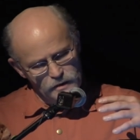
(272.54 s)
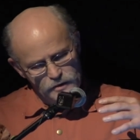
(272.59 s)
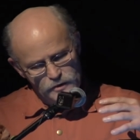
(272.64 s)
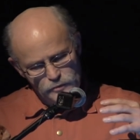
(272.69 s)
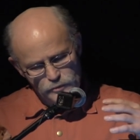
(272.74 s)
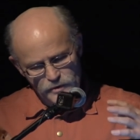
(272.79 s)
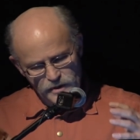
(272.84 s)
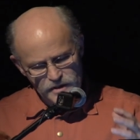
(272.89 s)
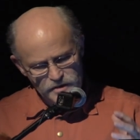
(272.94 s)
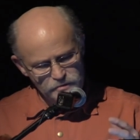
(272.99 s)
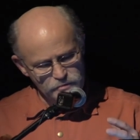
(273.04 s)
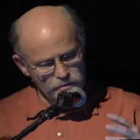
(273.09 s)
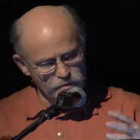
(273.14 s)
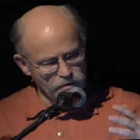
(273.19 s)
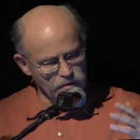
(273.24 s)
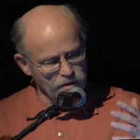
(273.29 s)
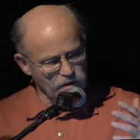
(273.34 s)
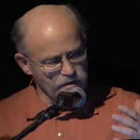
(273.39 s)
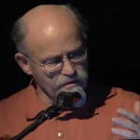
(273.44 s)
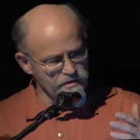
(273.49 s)
Terrestrial
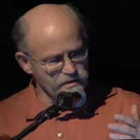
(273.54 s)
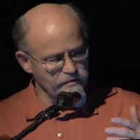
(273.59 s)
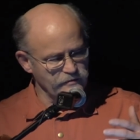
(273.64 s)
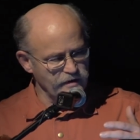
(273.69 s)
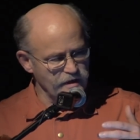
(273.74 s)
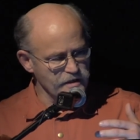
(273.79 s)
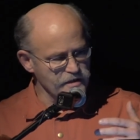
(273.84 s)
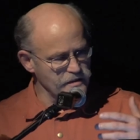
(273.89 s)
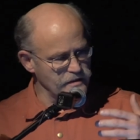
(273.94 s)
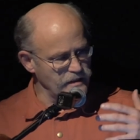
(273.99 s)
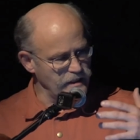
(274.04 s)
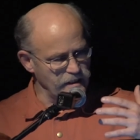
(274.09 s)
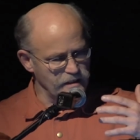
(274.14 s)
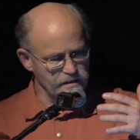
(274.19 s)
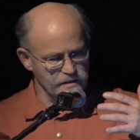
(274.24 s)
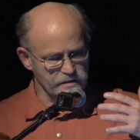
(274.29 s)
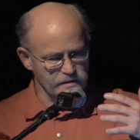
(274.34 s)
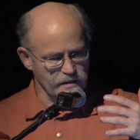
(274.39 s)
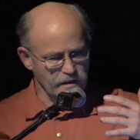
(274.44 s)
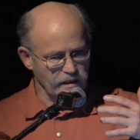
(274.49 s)
conservation
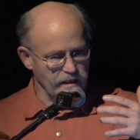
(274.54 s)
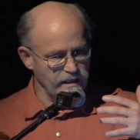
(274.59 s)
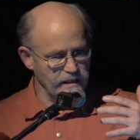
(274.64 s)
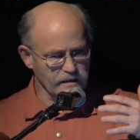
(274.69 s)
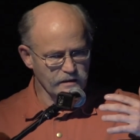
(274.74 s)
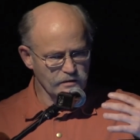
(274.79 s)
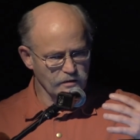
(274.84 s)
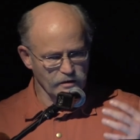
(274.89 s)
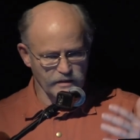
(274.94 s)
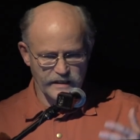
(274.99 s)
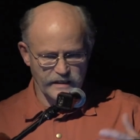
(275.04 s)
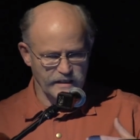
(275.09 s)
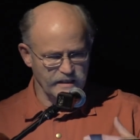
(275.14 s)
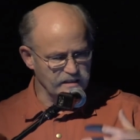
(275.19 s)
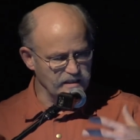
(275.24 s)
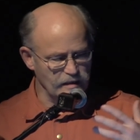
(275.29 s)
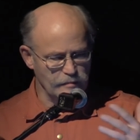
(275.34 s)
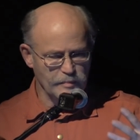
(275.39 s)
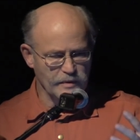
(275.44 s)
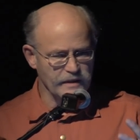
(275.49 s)
is inculcated
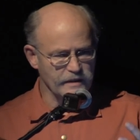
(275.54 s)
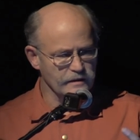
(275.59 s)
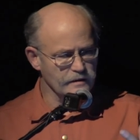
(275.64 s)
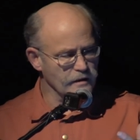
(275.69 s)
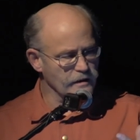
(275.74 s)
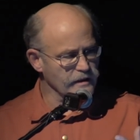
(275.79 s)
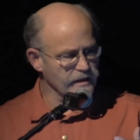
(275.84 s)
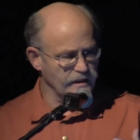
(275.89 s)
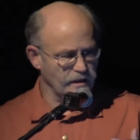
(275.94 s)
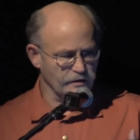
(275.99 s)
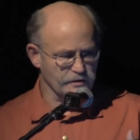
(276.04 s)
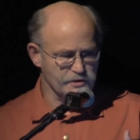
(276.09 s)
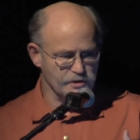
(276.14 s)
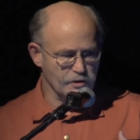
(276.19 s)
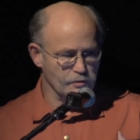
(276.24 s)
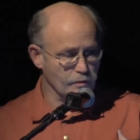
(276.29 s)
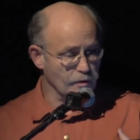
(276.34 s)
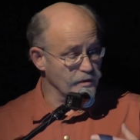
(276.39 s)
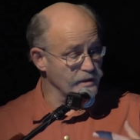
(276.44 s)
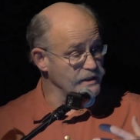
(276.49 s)
deeply in our
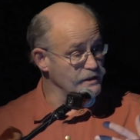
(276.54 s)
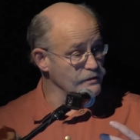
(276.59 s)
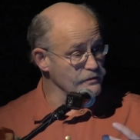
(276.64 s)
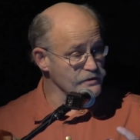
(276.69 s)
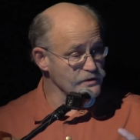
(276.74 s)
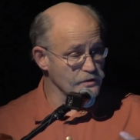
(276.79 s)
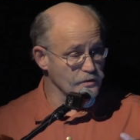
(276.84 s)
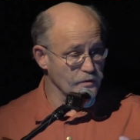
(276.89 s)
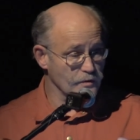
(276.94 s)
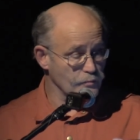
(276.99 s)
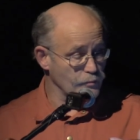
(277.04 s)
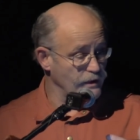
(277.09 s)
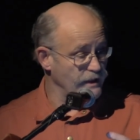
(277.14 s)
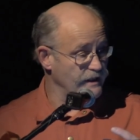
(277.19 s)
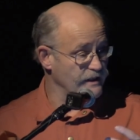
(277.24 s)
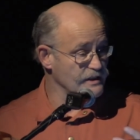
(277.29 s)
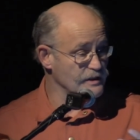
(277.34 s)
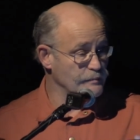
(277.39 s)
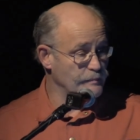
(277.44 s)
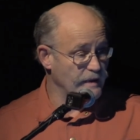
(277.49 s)
culture. We're used to it. We
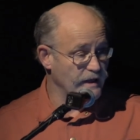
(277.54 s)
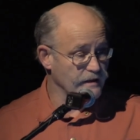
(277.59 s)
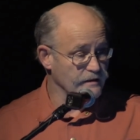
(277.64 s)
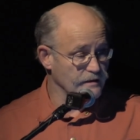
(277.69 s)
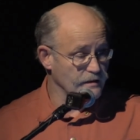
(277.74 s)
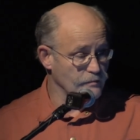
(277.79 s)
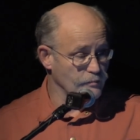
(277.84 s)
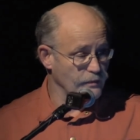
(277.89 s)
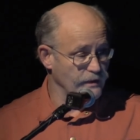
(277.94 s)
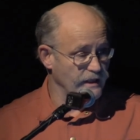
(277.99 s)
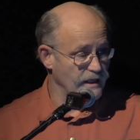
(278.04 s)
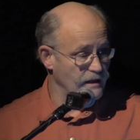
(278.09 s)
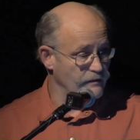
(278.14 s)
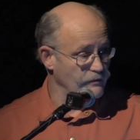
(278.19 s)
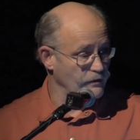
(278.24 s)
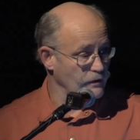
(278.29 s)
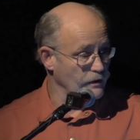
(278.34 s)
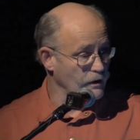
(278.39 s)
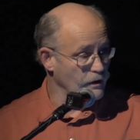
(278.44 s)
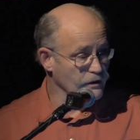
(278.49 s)
expect it. We have
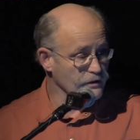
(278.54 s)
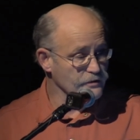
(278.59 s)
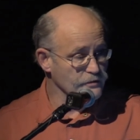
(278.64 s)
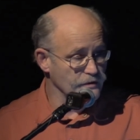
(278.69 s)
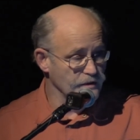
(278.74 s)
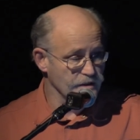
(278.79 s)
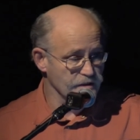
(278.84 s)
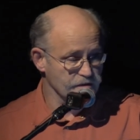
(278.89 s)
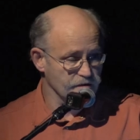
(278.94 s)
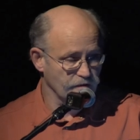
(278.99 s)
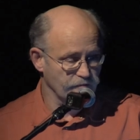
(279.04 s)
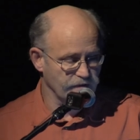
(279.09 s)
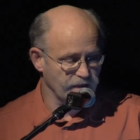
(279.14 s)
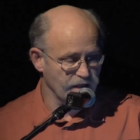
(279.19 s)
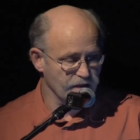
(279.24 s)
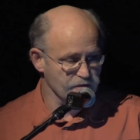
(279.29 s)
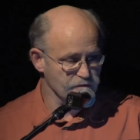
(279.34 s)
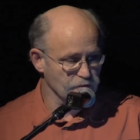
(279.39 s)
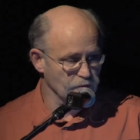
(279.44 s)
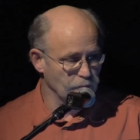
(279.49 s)
a long tradition of
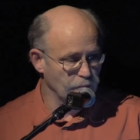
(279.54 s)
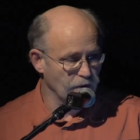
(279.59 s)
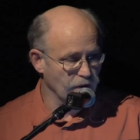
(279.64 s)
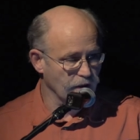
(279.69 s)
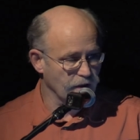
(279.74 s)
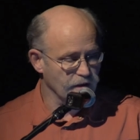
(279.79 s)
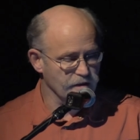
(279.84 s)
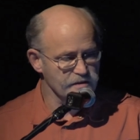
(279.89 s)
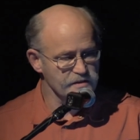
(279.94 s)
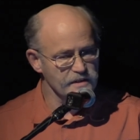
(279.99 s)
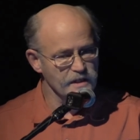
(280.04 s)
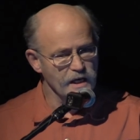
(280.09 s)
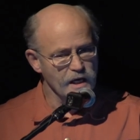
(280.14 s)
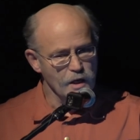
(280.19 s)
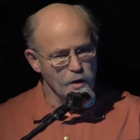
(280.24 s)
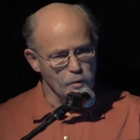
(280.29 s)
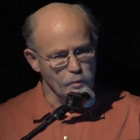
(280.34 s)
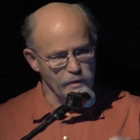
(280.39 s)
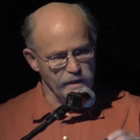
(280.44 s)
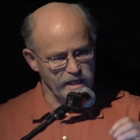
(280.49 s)
national parks.
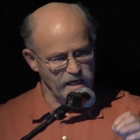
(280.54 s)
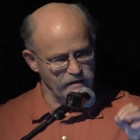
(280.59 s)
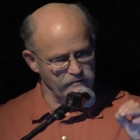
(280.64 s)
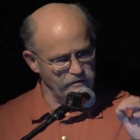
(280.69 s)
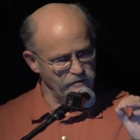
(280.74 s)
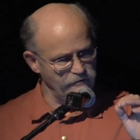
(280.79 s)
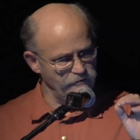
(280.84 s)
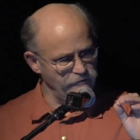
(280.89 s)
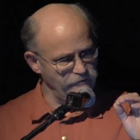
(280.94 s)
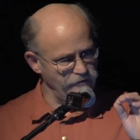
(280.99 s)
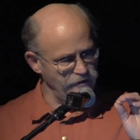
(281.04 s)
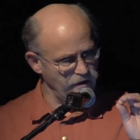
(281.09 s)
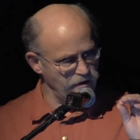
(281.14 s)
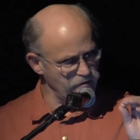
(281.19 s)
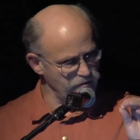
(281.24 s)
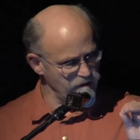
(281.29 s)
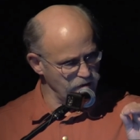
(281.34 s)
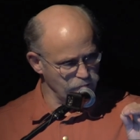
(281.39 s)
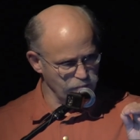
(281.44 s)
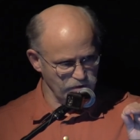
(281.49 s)
We have a
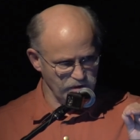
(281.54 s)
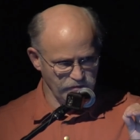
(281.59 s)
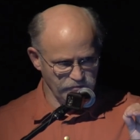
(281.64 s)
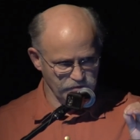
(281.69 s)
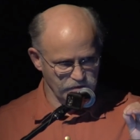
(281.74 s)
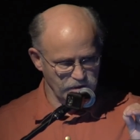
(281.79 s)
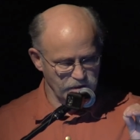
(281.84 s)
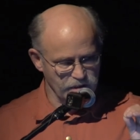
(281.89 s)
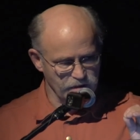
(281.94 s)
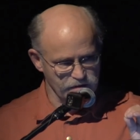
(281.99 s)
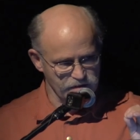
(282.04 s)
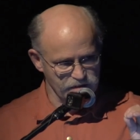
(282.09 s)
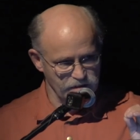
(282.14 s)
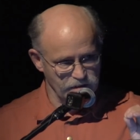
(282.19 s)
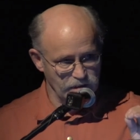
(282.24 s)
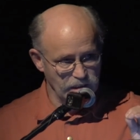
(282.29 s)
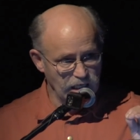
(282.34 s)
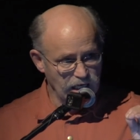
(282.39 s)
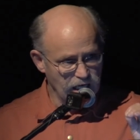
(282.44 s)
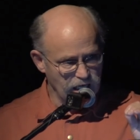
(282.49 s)
very brief
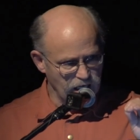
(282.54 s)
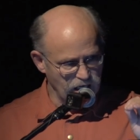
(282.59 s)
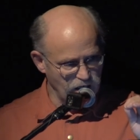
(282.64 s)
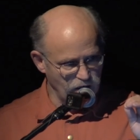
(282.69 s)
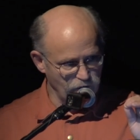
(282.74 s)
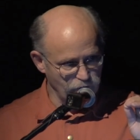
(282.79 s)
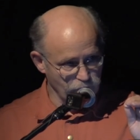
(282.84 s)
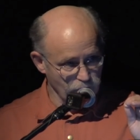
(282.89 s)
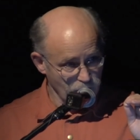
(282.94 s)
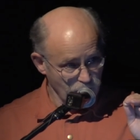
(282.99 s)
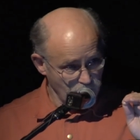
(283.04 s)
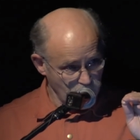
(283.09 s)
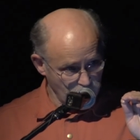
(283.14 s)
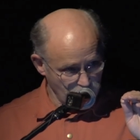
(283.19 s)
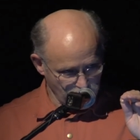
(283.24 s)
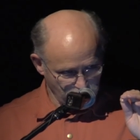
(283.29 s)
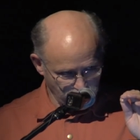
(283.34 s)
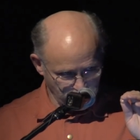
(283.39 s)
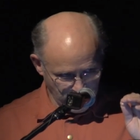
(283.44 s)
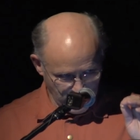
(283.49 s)
tradition of
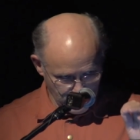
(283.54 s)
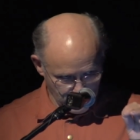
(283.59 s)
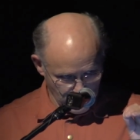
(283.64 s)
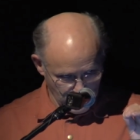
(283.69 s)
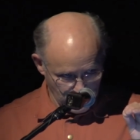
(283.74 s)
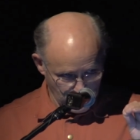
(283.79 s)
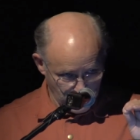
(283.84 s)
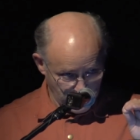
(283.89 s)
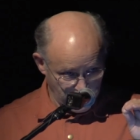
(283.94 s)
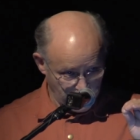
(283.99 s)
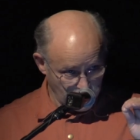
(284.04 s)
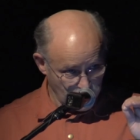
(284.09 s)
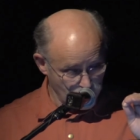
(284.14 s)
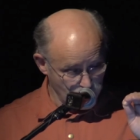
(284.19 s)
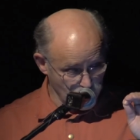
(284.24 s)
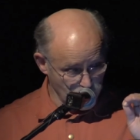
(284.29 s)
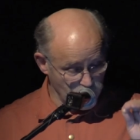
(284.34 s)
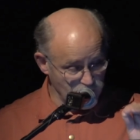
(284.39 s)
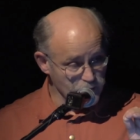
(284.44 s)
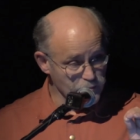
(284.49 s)
federally
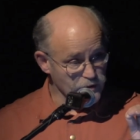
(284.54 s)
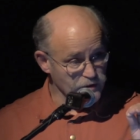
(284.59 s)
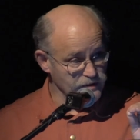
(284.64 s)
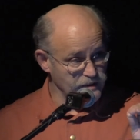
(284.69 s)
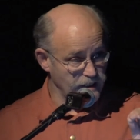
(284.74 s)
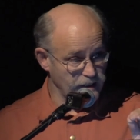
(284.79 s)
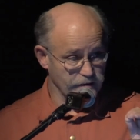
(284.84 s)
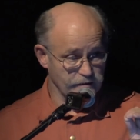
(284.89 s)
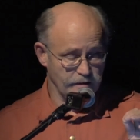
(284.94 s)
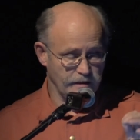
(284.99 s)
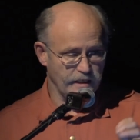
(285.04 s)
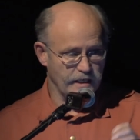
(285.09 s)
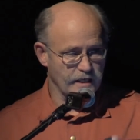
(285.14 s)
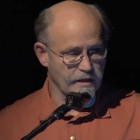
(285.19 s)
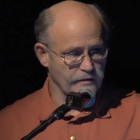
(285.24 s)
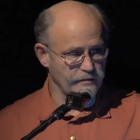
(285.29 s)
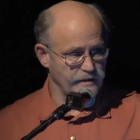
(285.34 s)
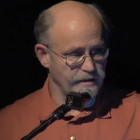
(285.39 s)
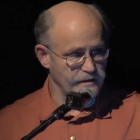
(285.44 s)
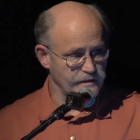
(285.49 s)
marine protected
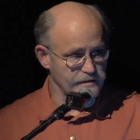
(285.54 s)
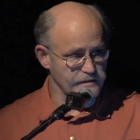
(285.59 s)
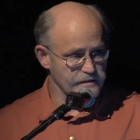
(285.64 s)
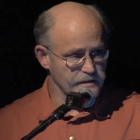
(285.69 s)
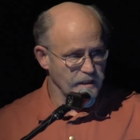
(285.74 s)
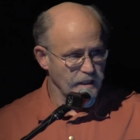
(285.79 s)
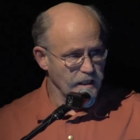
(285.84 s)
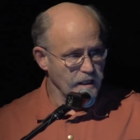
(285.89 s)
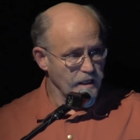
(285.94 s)
areas.